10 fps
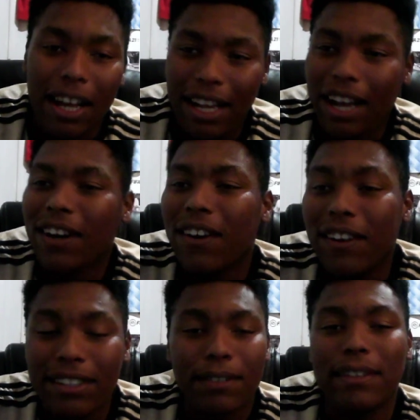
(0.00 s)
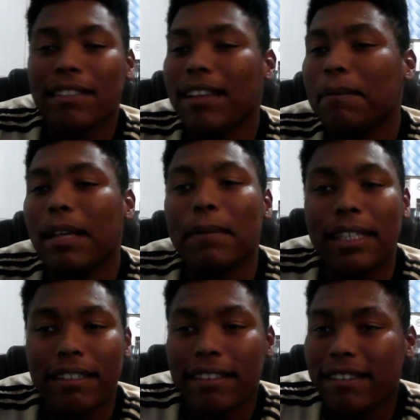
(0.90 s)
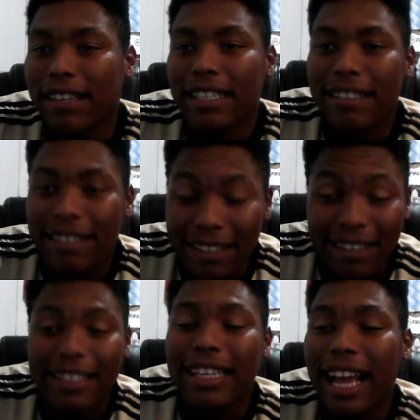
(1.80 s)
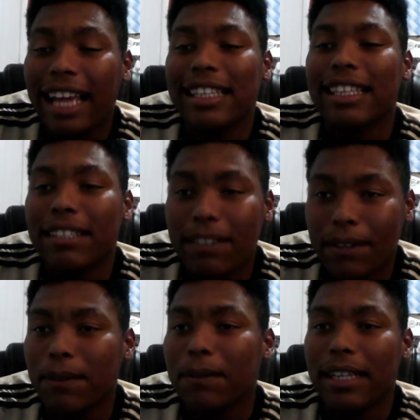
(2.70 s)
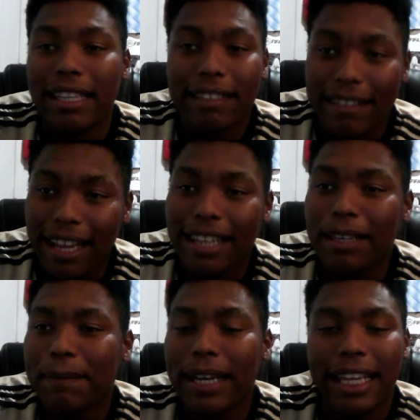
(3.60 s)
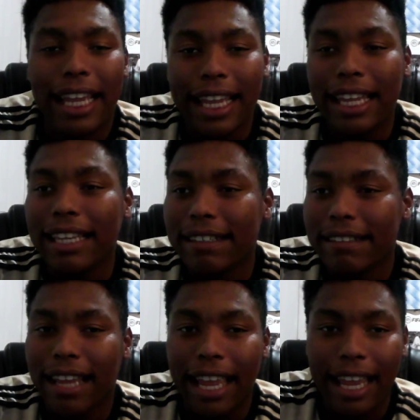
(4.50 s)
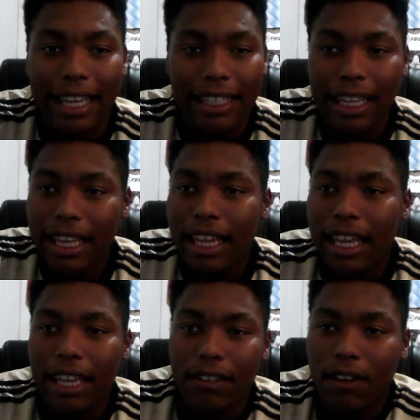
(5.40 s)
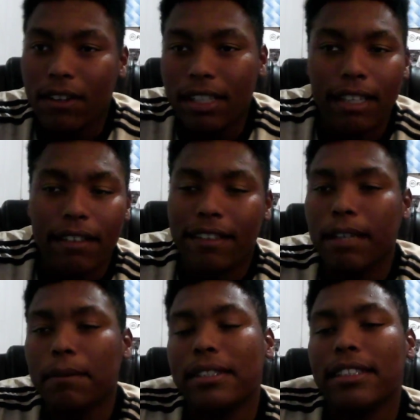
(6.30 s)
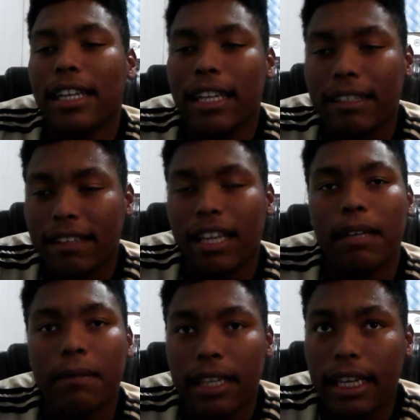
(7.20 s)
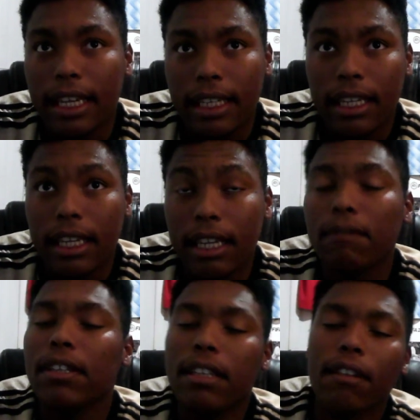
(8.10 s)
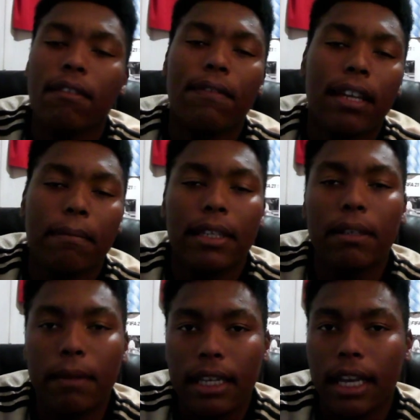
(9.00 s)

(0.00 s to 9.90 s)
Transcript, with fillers: hard to accept that because it's like there's nothing I can do. It's not in my hands, and it's hard to distinguish that at times, and it really does affect me in a way.